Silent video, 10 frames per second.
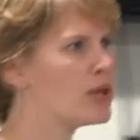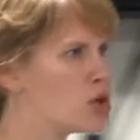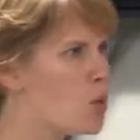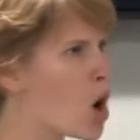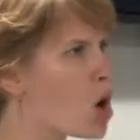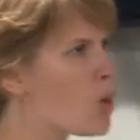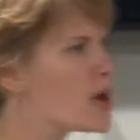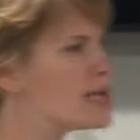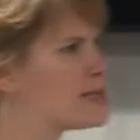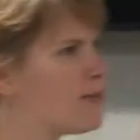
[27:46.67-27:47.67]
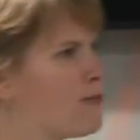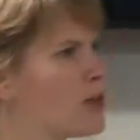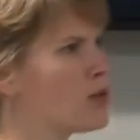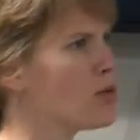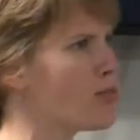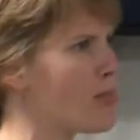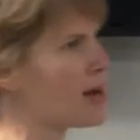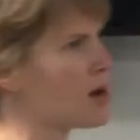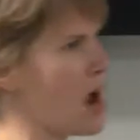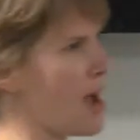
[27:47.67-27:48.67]
but you always feel
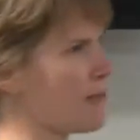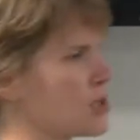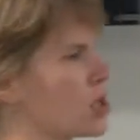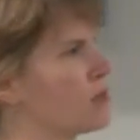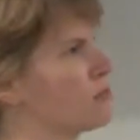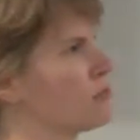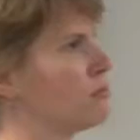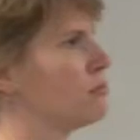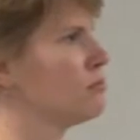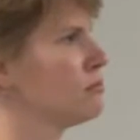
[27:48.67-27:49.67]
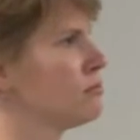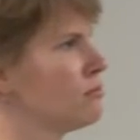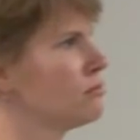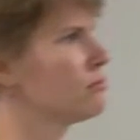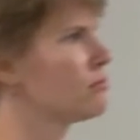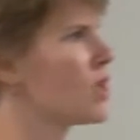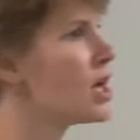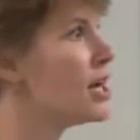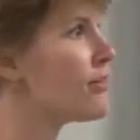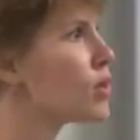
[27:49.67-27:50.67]
better after?
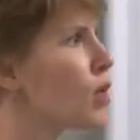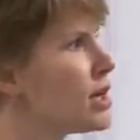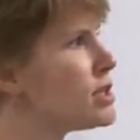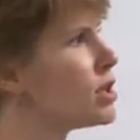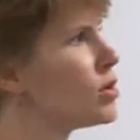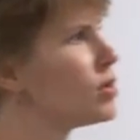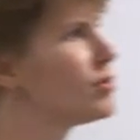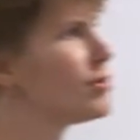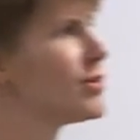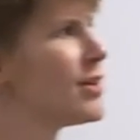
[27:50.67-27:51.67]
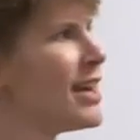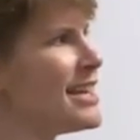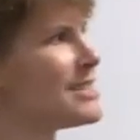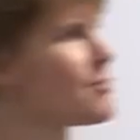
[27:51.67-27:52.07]
Never want to do, and